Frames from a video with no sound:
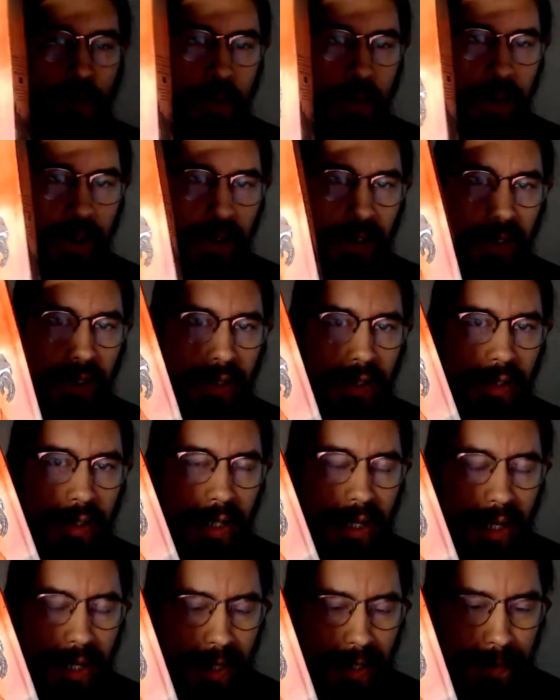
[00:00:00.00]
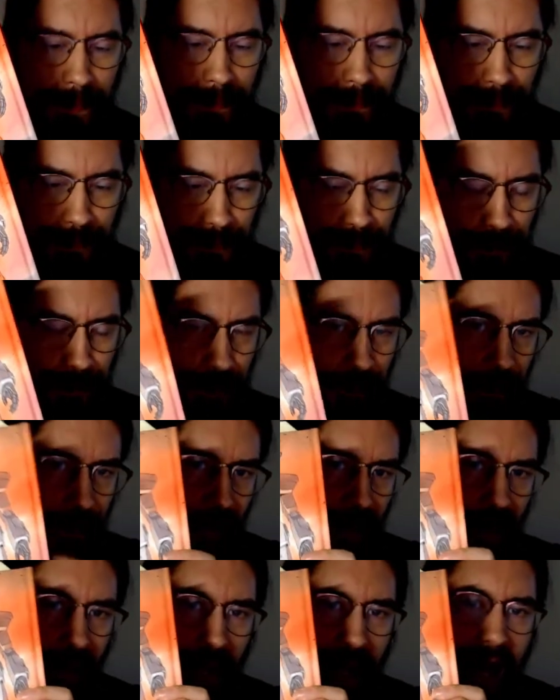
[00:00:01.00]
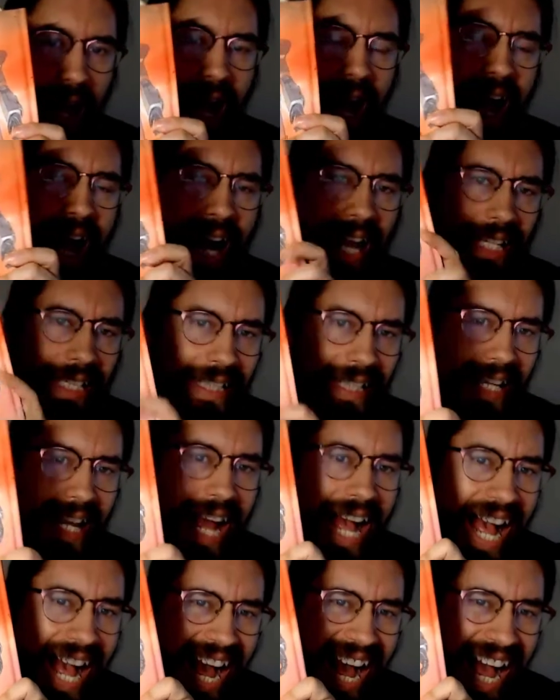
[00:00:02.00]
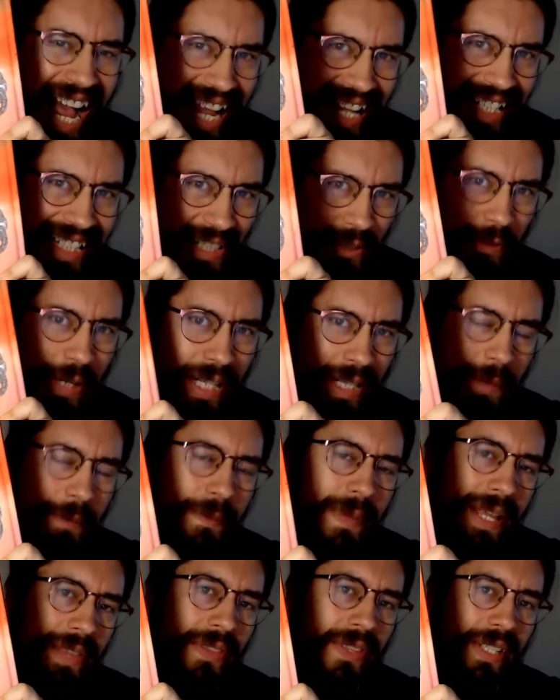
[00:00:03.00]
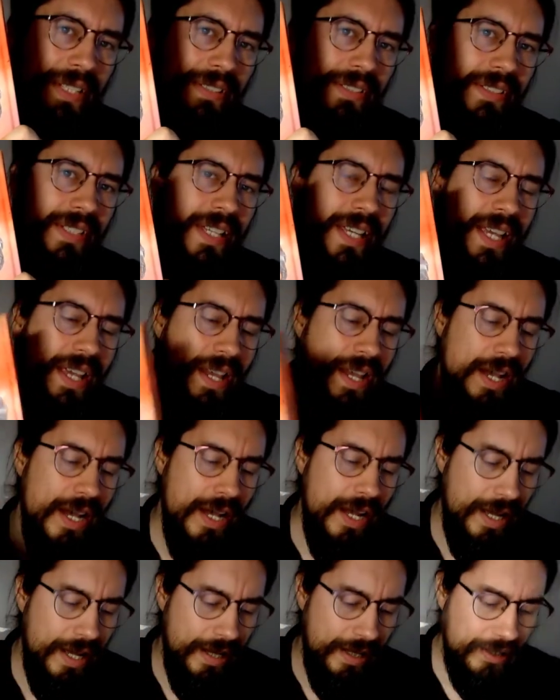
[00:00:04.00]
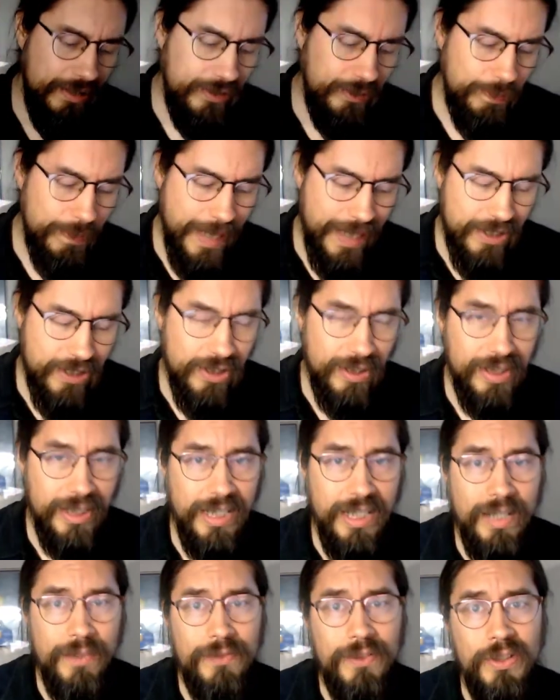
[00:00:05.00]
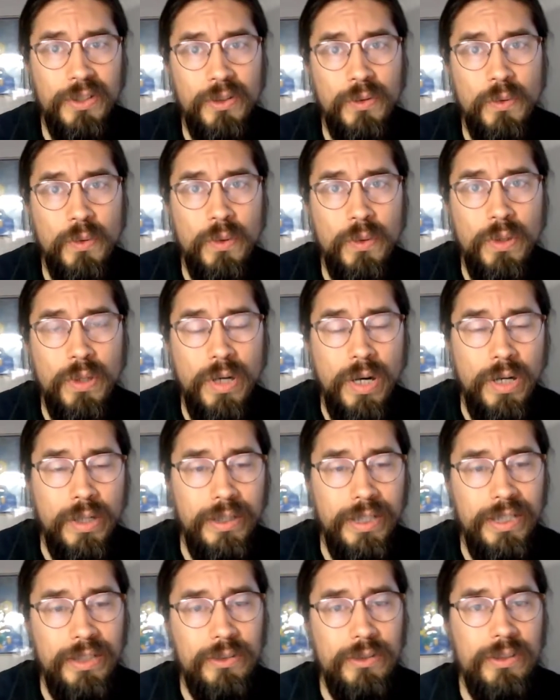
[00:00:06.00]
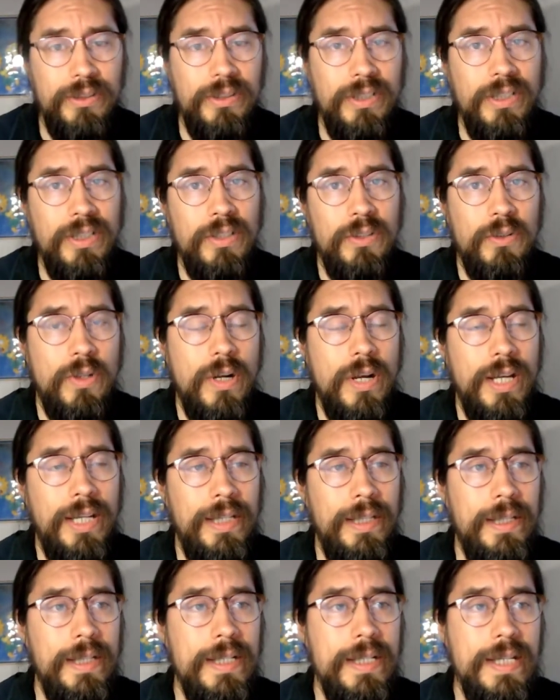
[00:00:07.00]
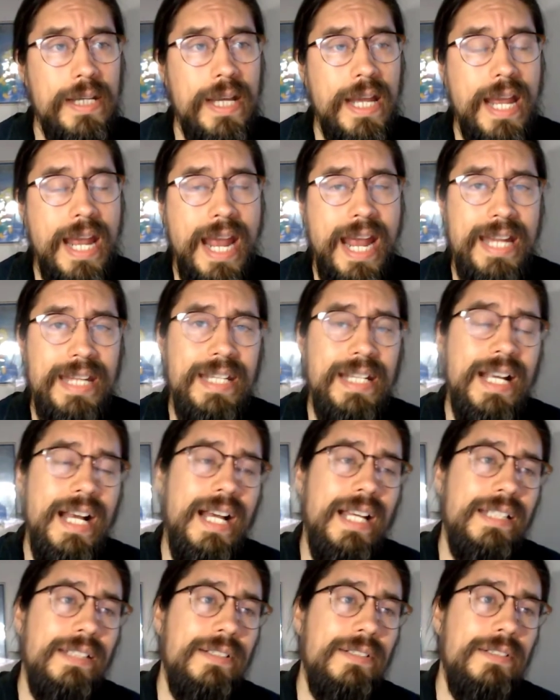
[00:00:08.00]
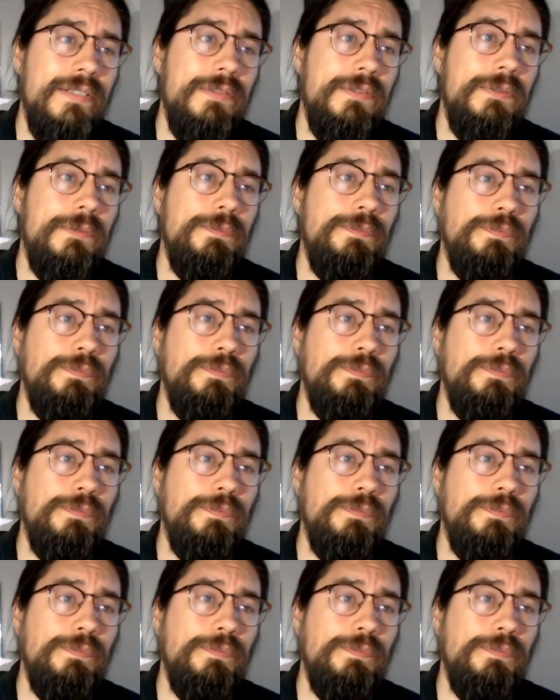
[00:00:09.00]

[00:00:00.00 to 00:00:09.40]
work. Um, highly, highly recommend this, uh, especially if you are interested in drawing any kind of